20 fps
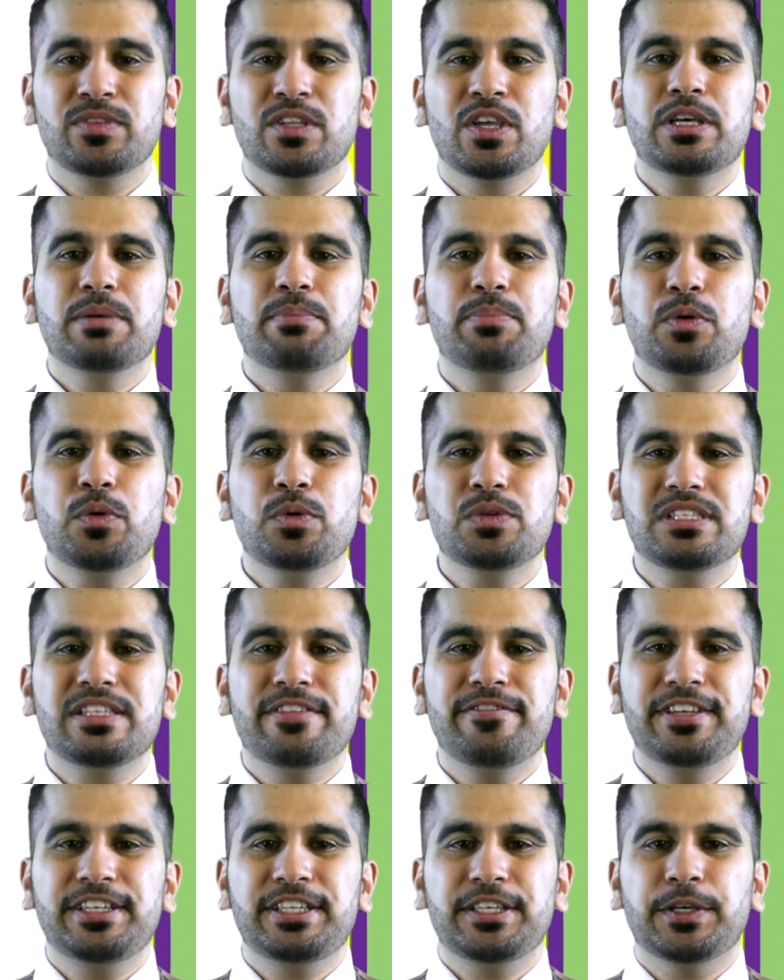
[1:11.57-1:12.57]
You can pause
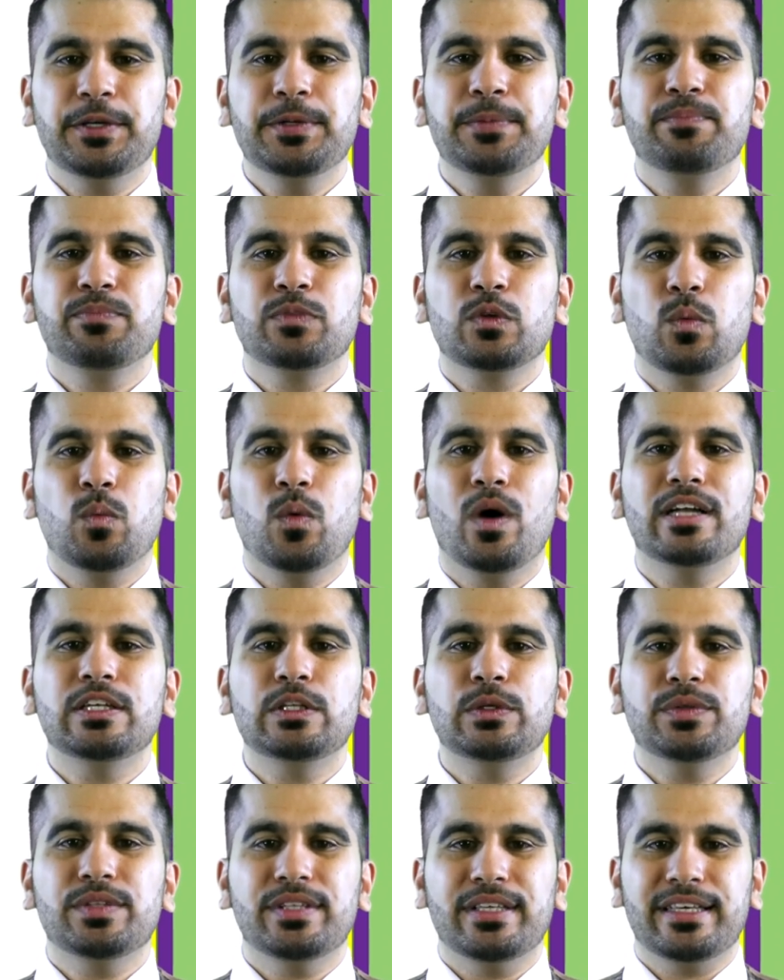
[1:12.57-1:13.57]
the video while
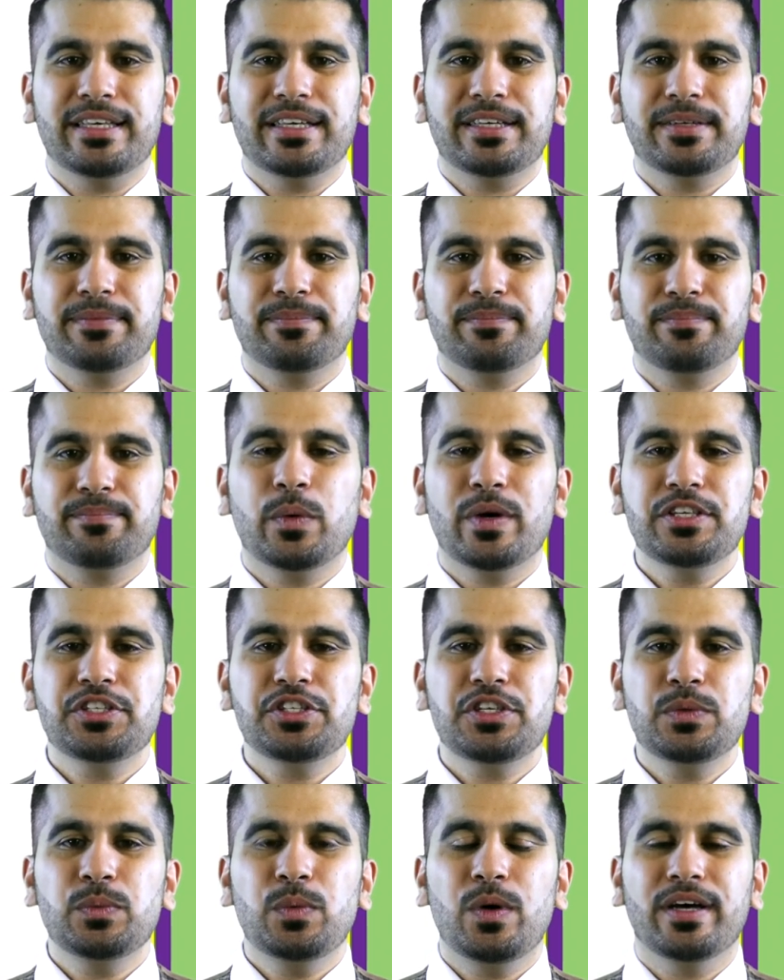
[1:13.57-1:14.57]
you think. For
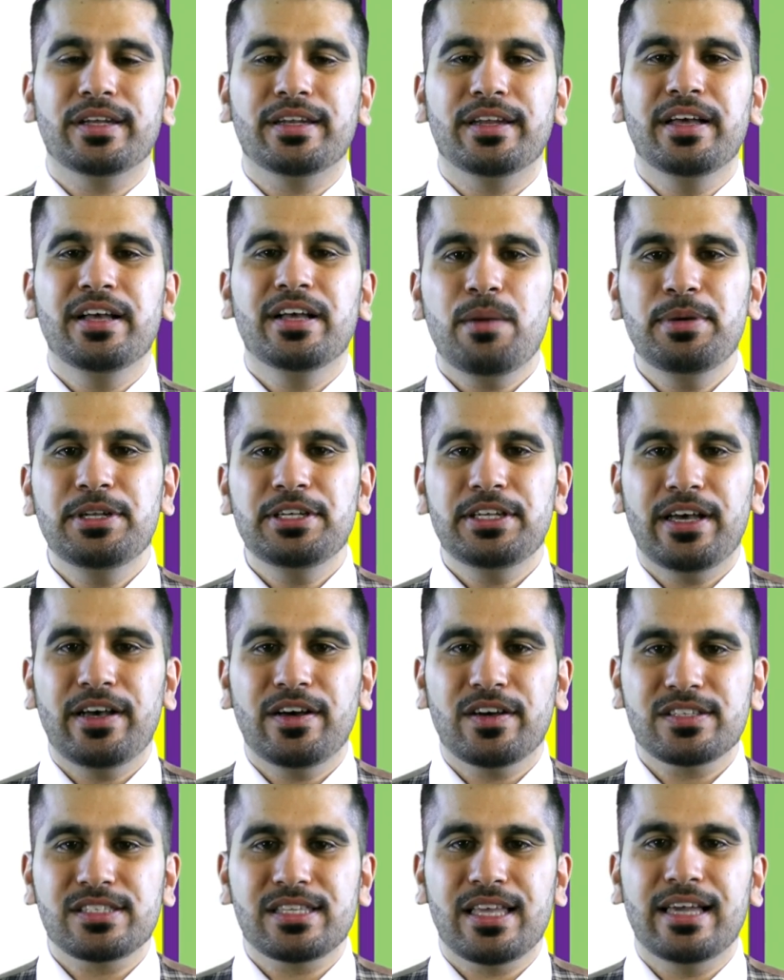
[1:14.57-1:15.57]
question 1, carbon
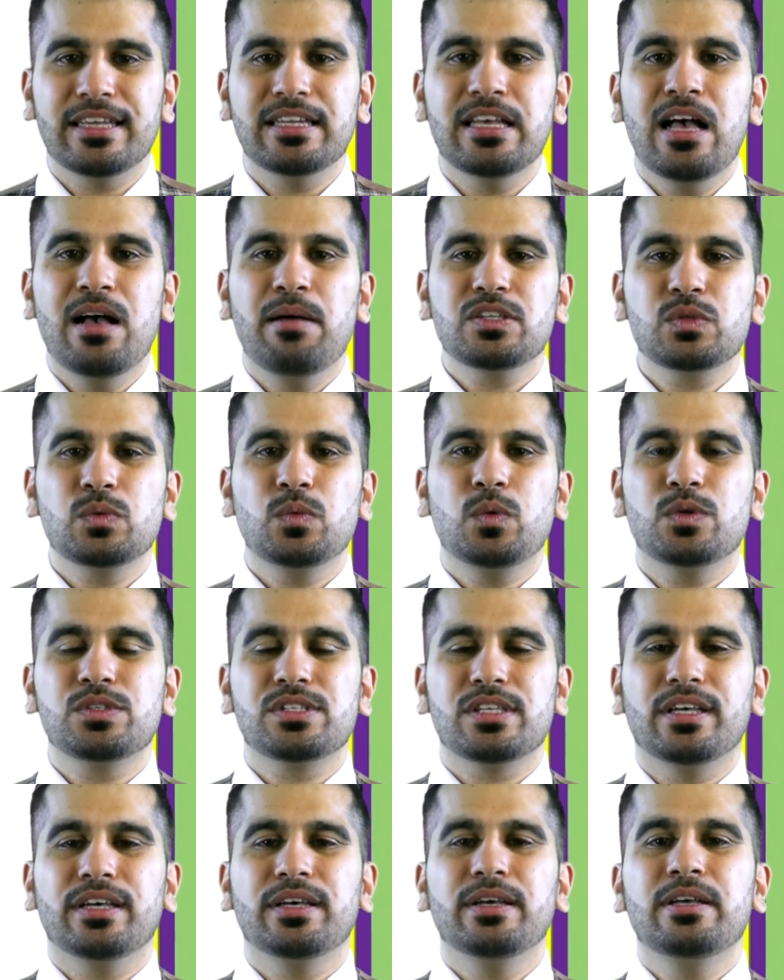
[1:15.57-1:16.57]
dioxide plus
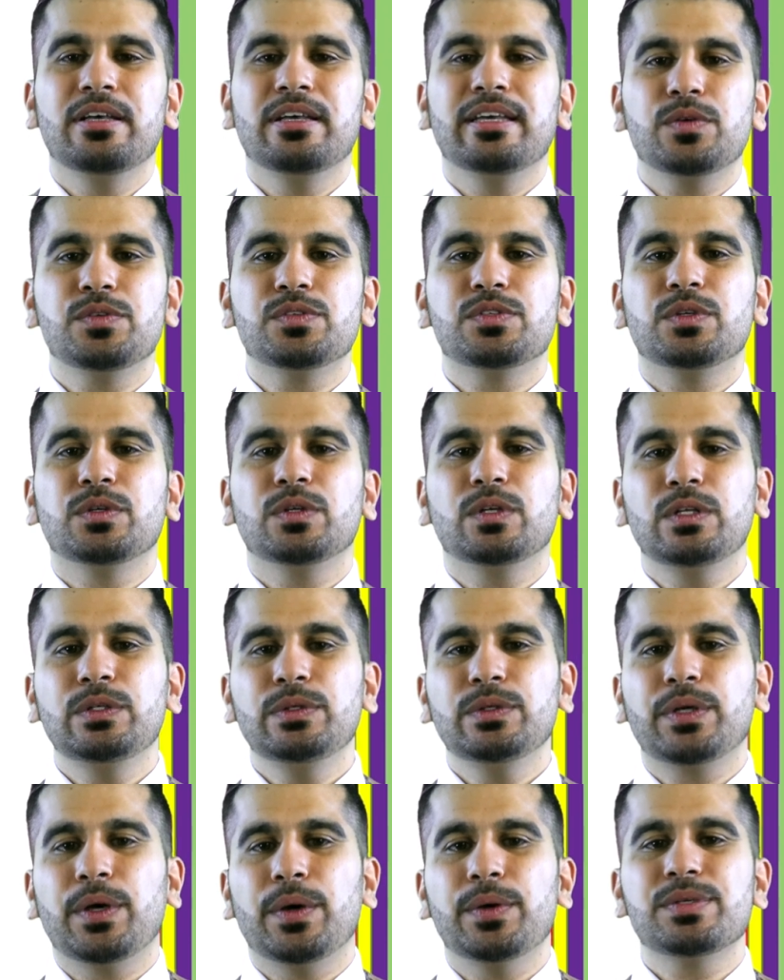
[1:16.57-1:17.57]
water goes to
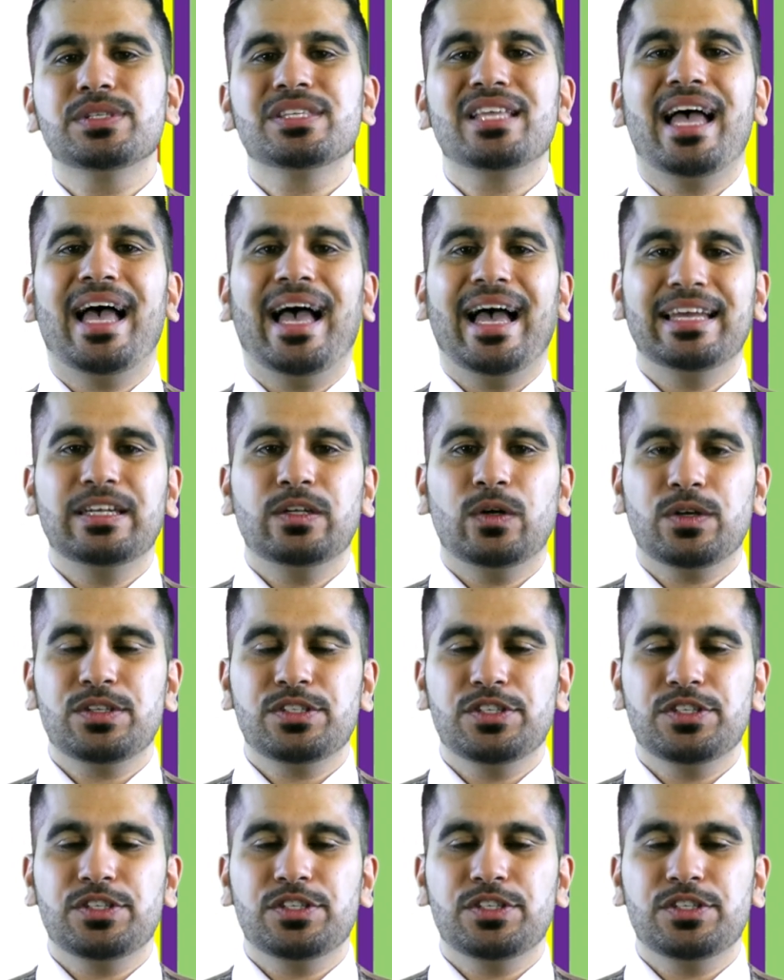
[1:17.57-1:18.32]
glucose and